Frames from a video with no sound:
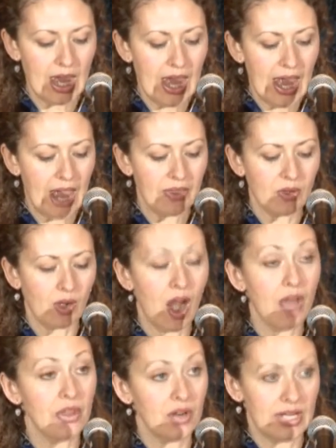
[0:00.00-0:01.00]
And there are
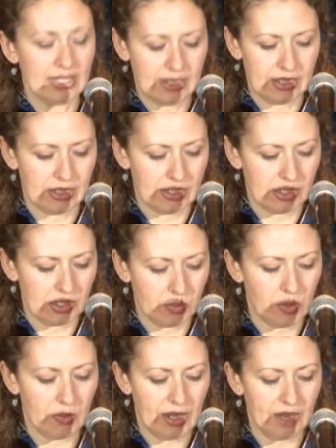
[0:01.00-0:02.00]
other instances
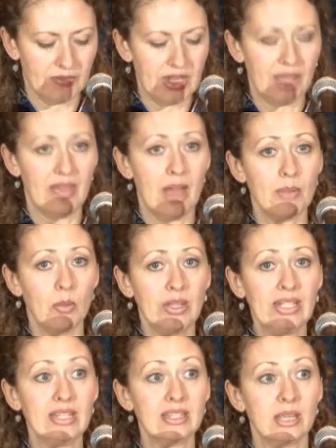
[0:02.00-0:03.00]
where we have done that. But we
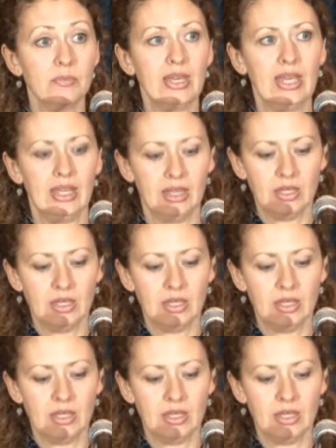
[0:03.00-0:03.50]
need to be